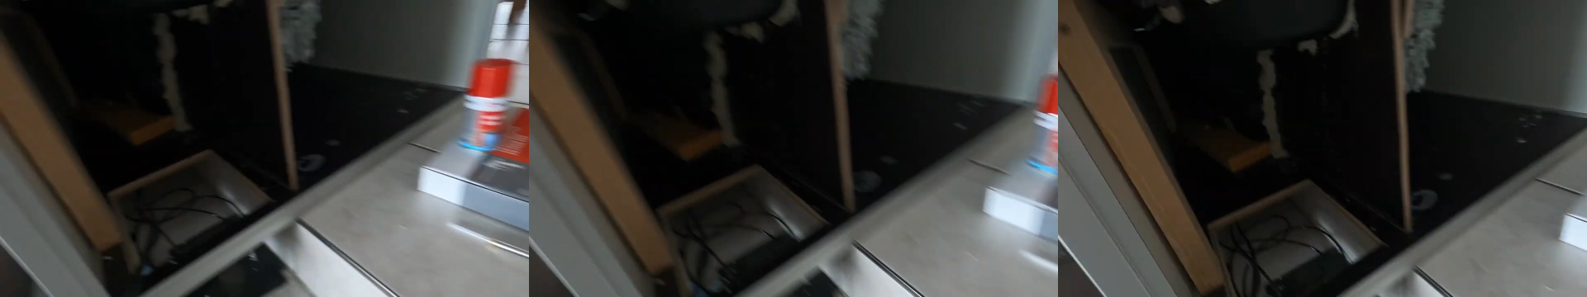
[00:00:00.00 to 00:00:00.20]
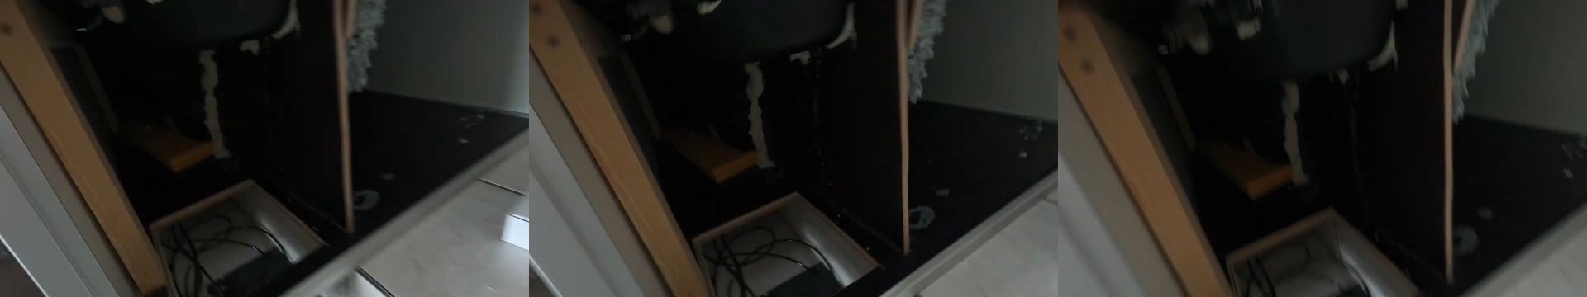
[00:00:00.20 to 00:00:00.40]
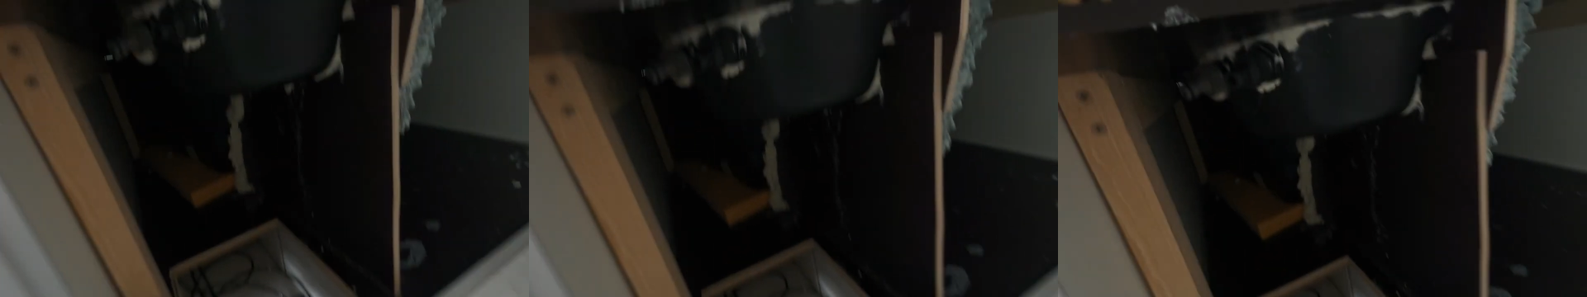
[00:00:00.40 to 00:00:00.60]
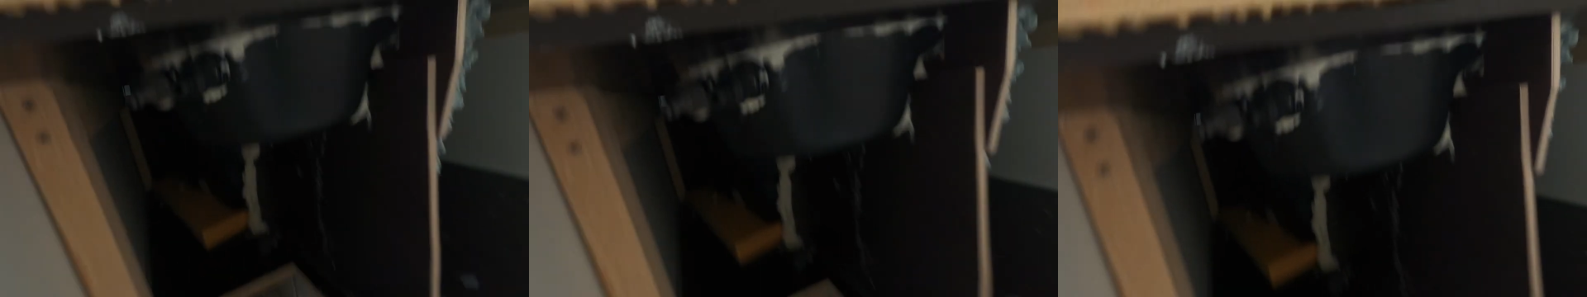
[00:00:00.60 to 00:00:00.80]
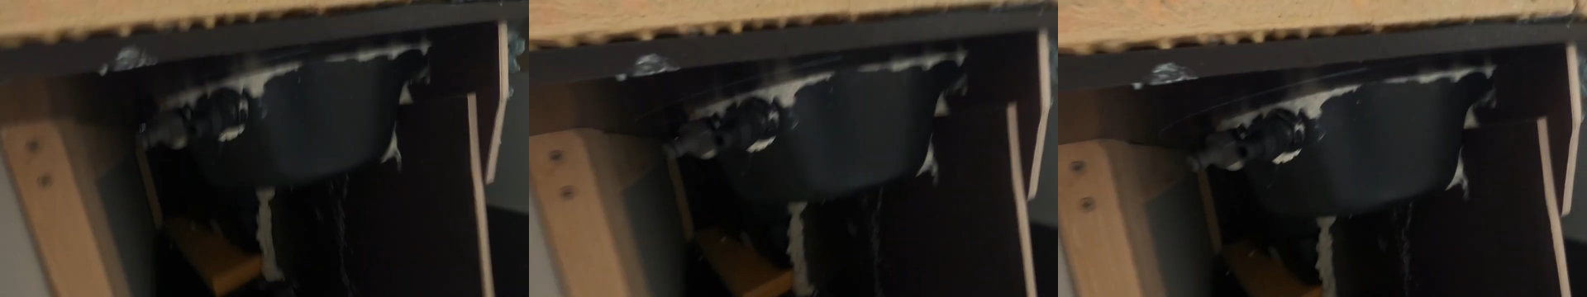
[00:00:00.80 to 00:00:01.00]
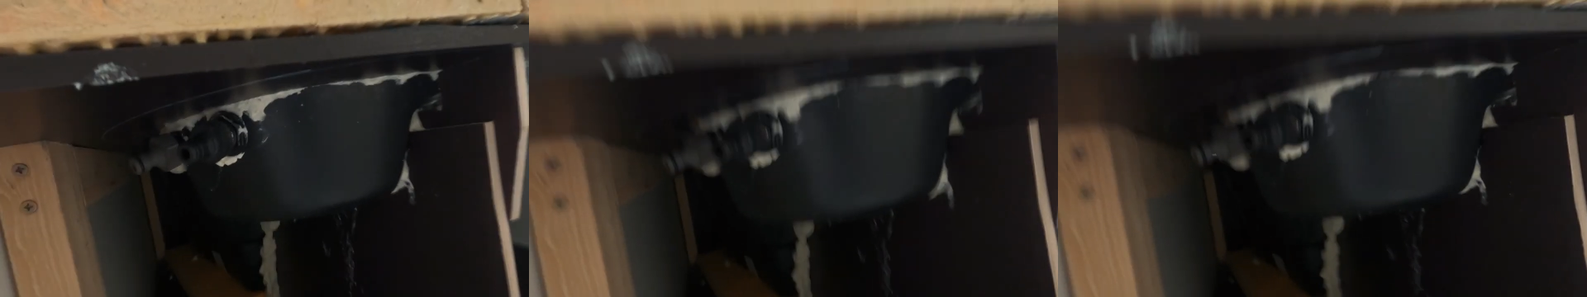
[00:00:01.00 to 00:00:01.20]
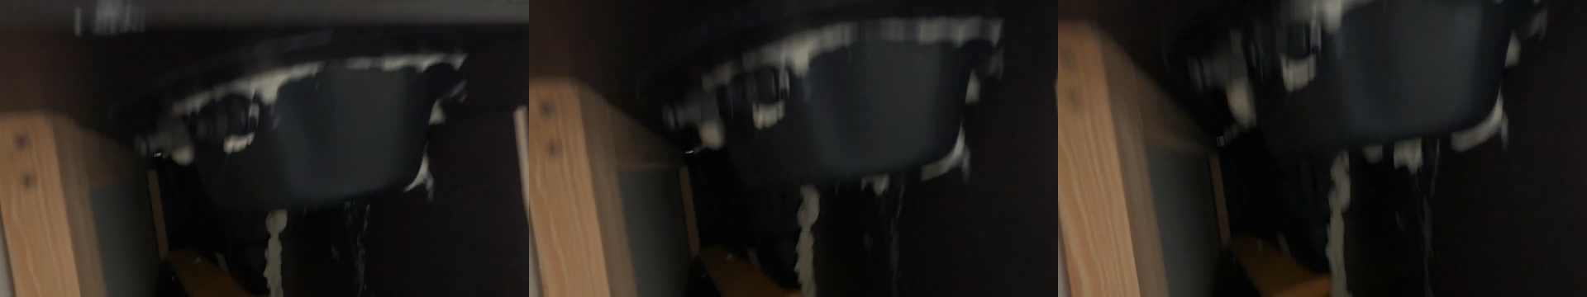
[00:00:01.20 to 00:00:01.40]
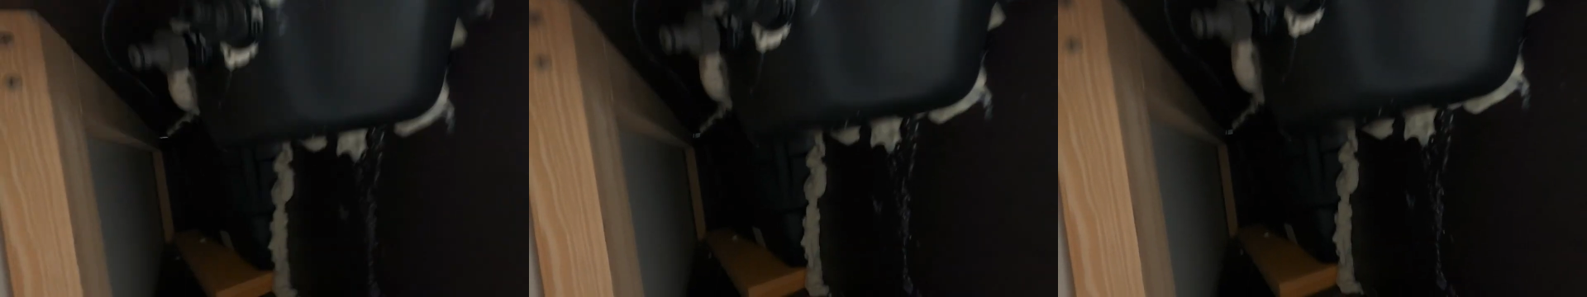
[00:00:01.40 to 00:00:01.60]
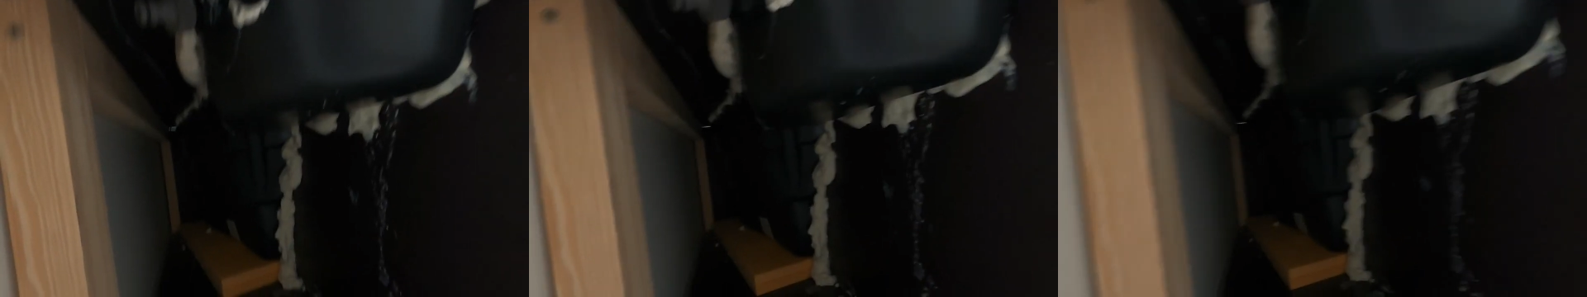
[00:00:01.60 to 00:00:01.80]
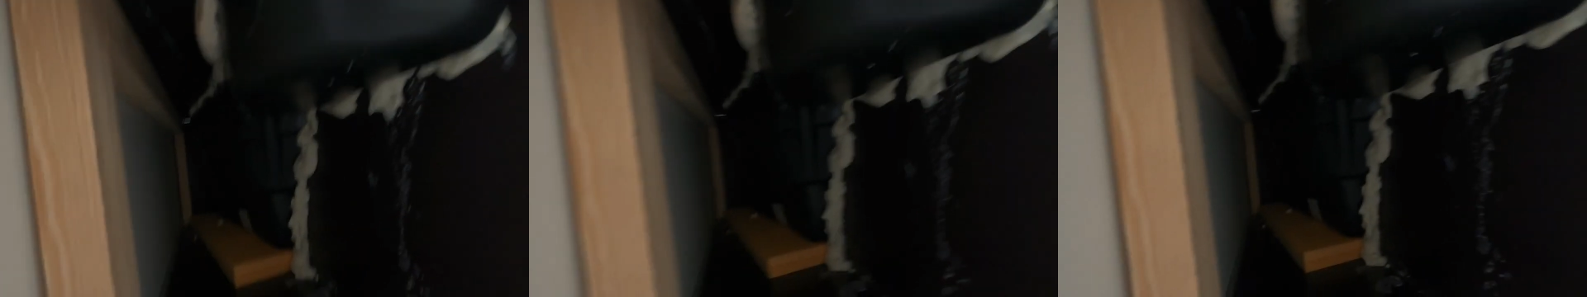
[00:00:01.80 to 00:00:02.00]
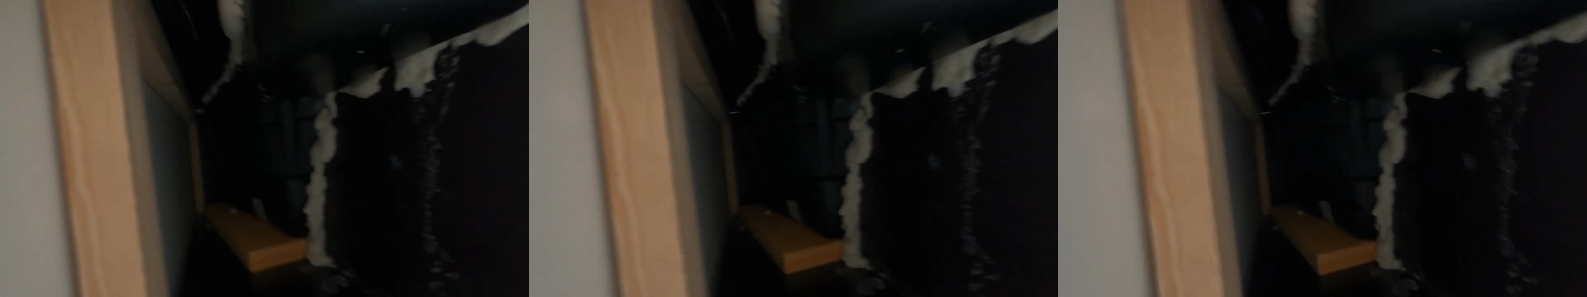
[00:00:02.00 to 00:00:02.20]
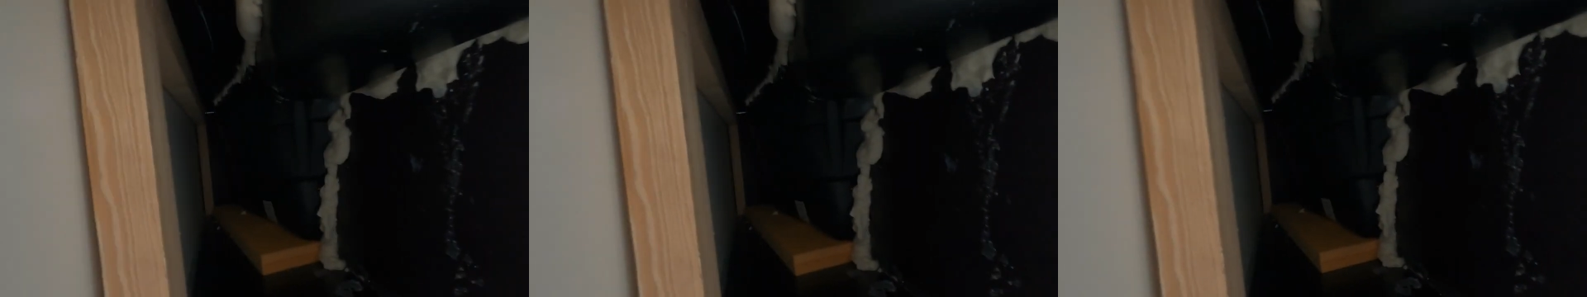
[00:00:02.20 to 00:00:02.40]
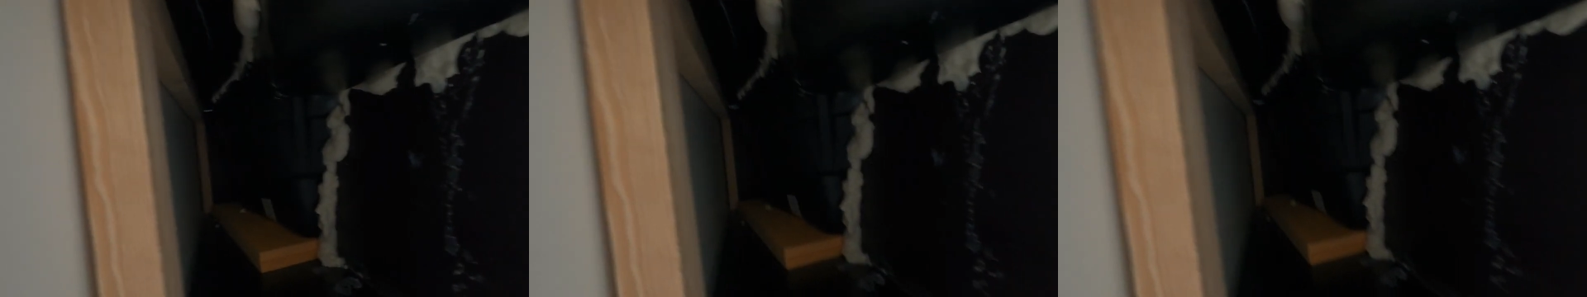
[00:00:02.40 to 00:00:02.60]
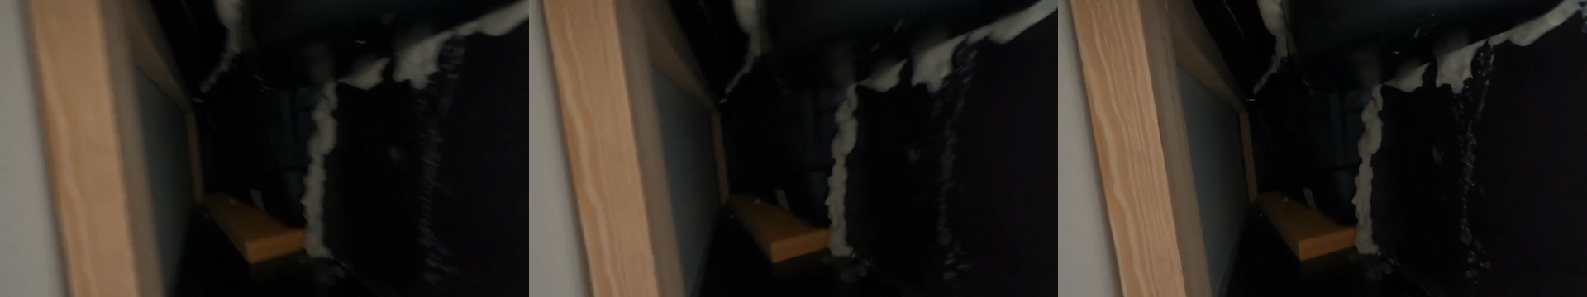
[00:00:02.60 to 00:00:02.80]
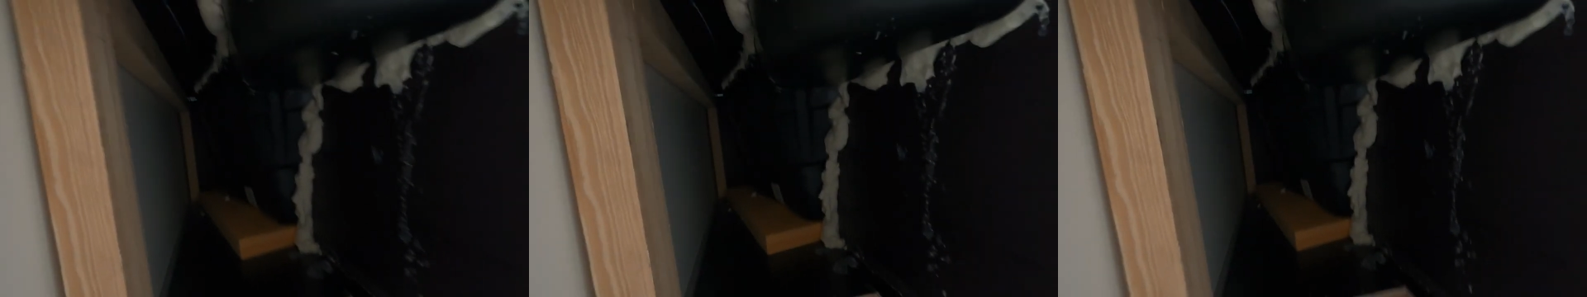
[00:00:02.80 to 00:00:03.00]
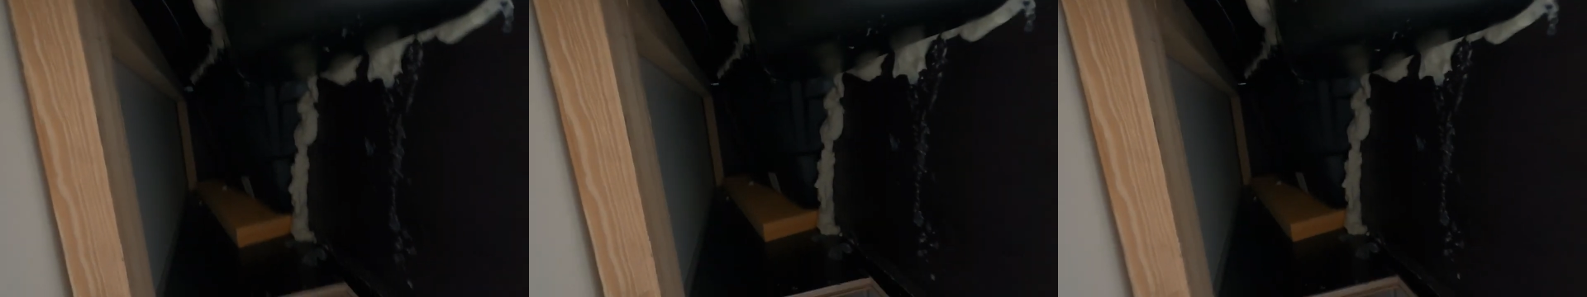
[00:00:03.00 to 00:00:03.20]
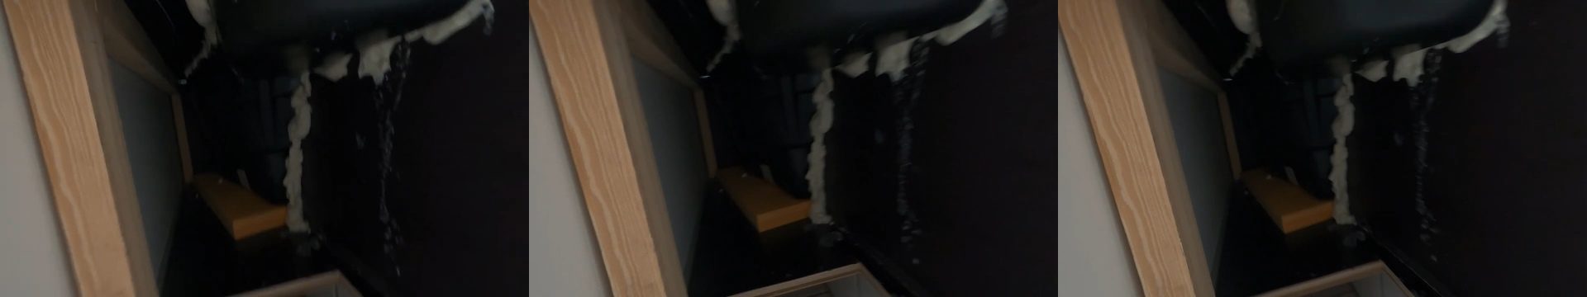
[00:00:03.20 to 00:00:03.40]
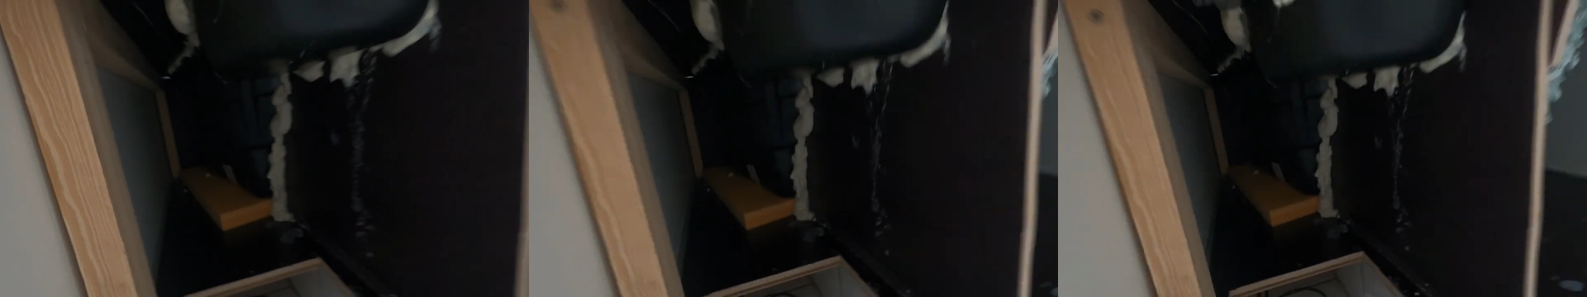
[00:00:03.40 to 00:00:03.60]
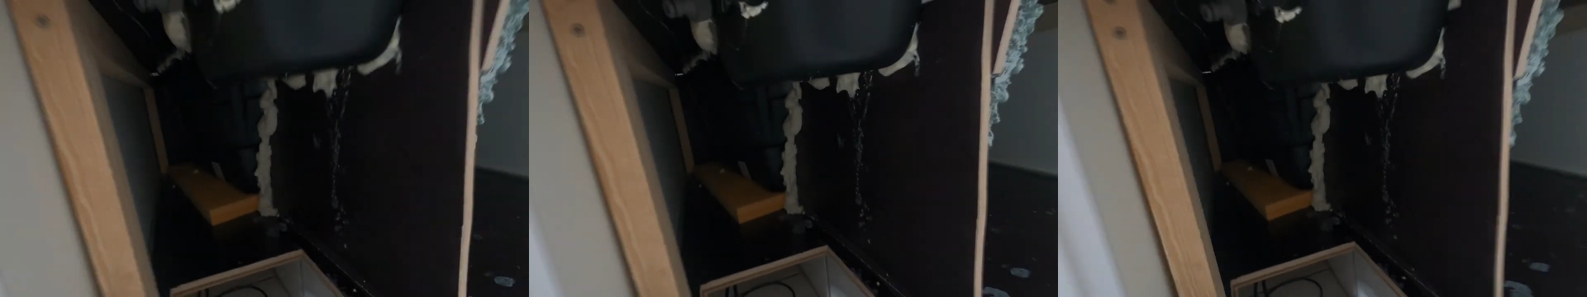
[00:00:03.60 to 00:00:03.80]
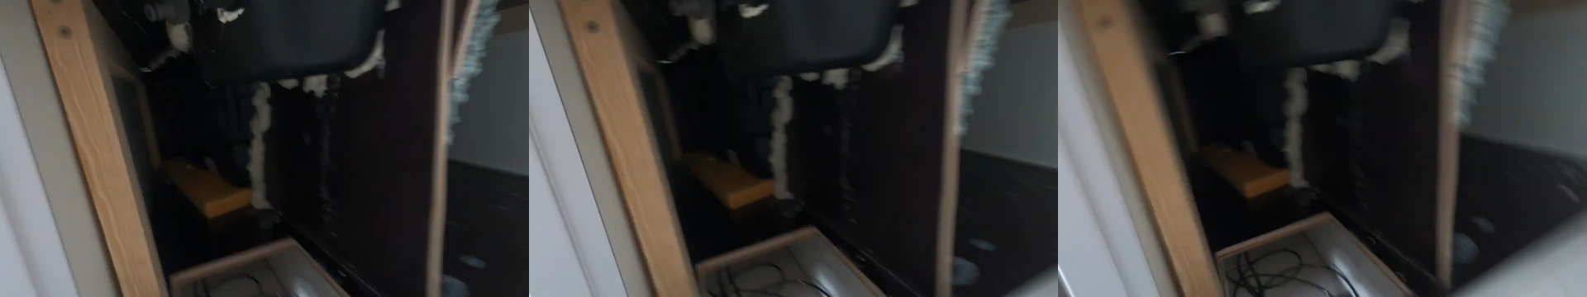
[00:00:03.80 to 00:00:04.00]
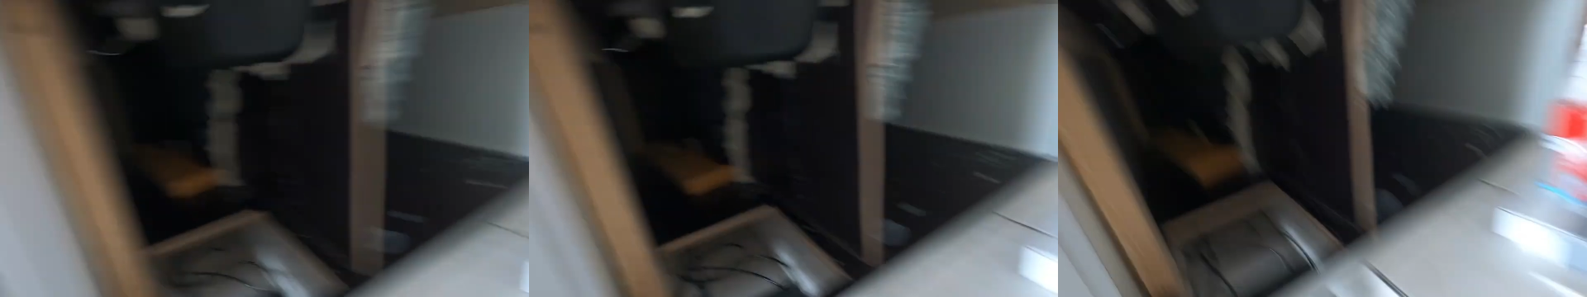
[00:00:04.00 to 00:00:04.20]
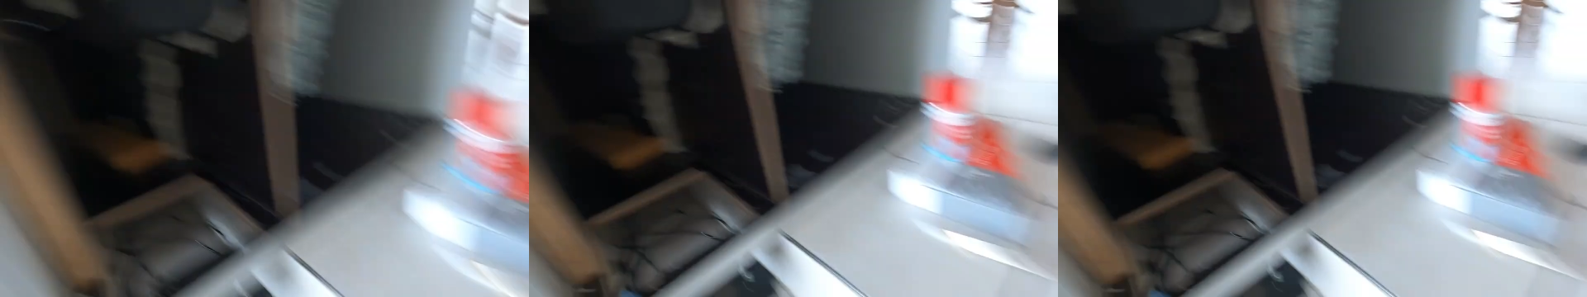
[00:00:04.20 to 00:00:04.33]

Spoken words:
[unreadable: no face in view]